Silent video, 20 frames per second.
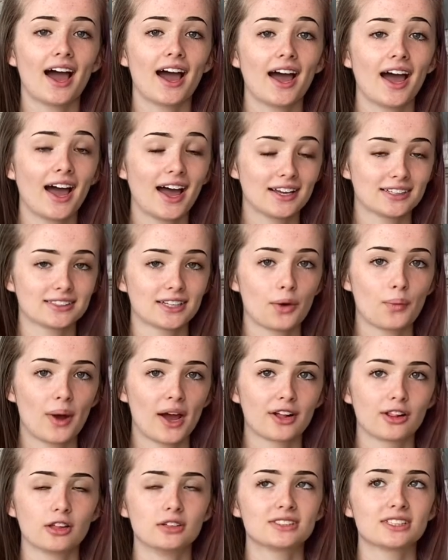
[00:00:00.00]
as I wear
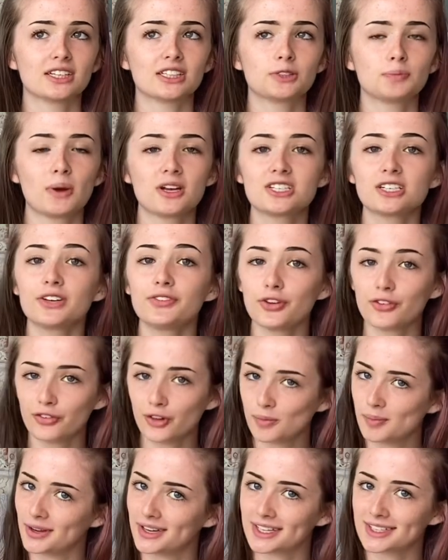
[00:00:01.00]
clothes, especially if you
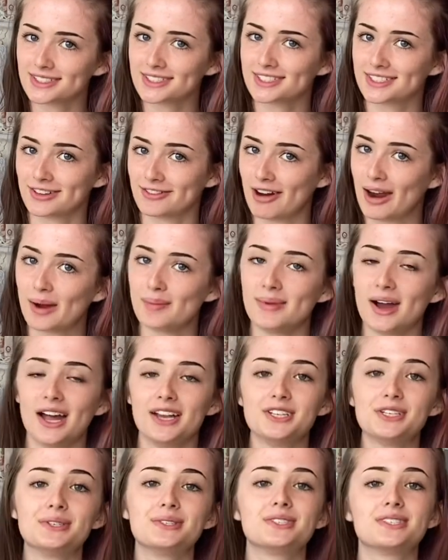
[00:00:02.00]
follow me on Instagram
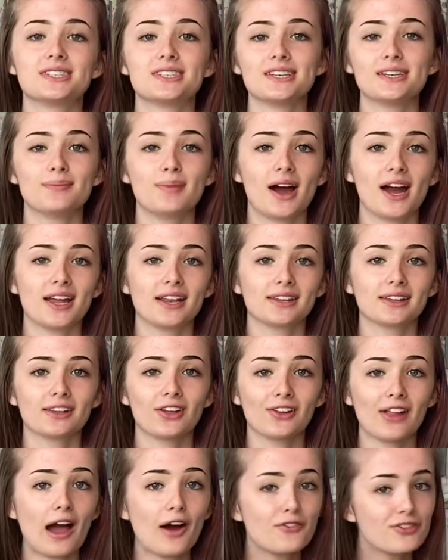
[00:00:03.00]
and you see my
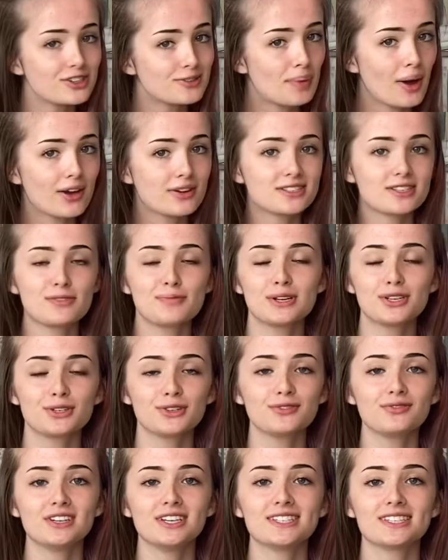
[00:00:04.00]
little outfits posts I've been
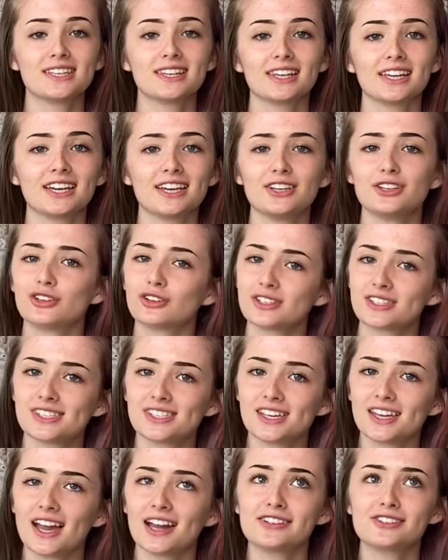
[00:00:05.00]
doing recently, you'll
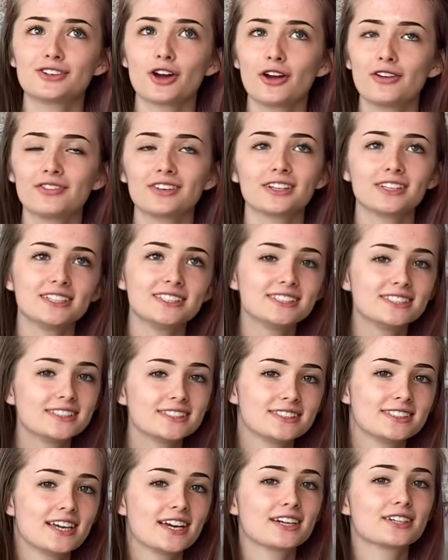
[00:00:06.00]
see I don't really
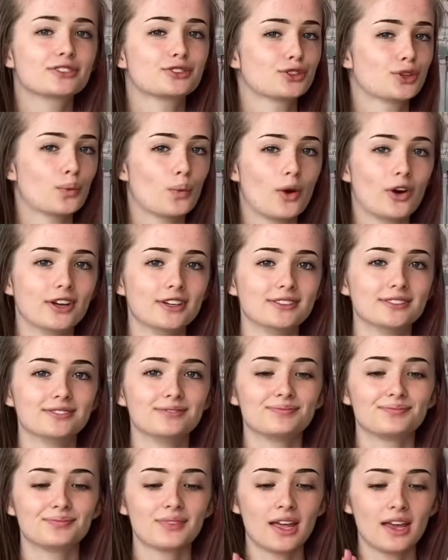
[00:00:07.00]
stick to one
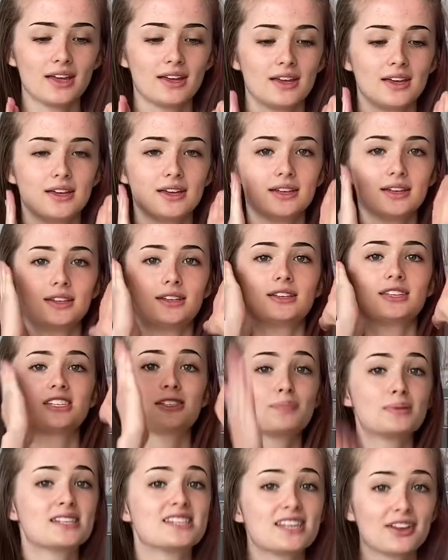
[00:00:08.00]

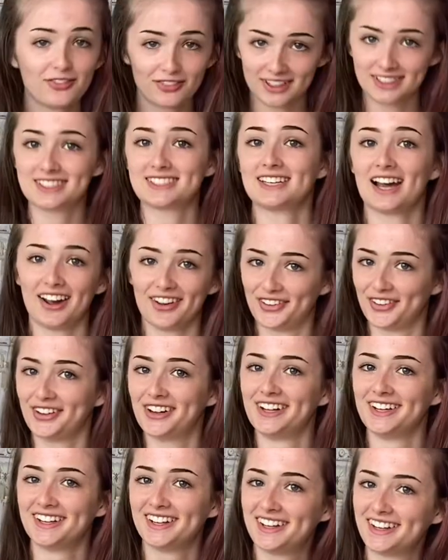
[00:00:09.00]
specific
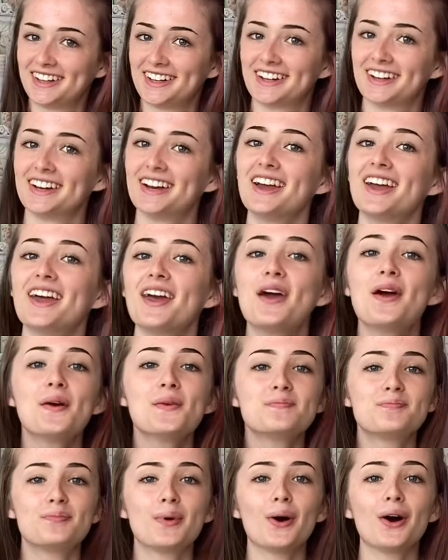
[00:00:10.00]
style.
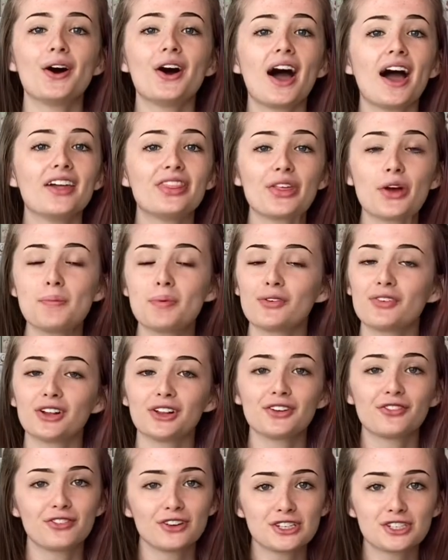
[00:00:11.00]
But I thought it'd be
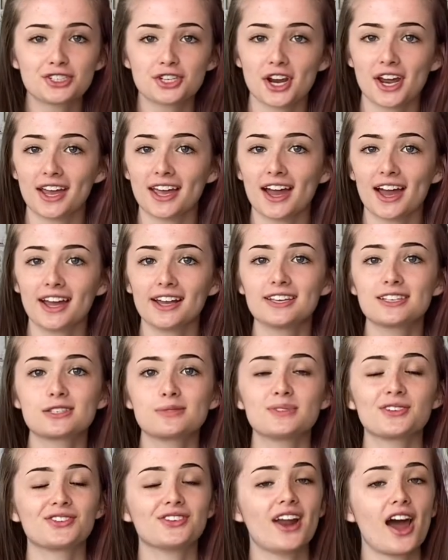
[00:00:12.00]
really fun to show you guys some
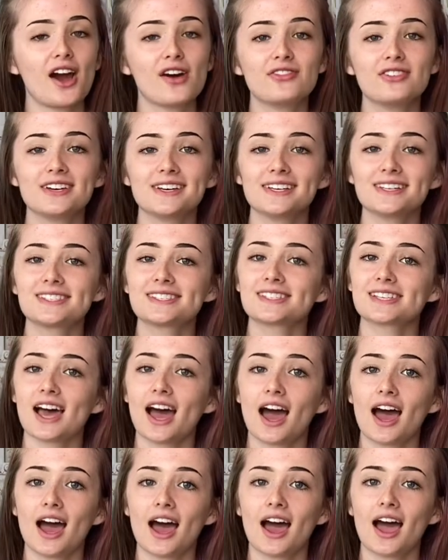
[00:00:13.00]
different outfits
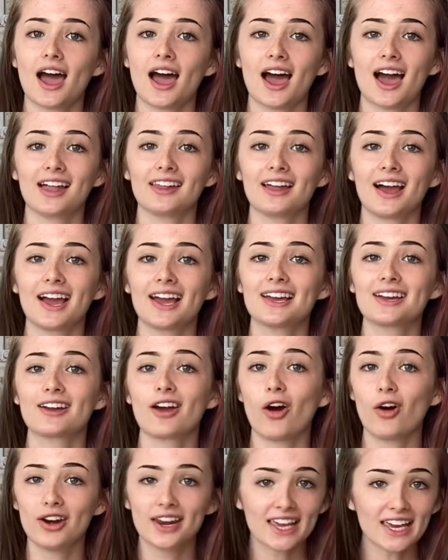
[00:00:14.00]
I like
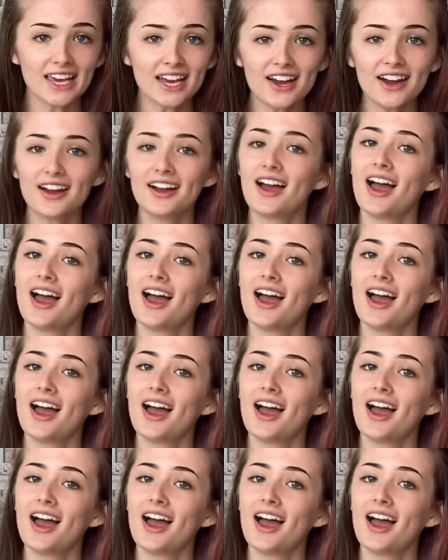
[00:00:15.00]
on here.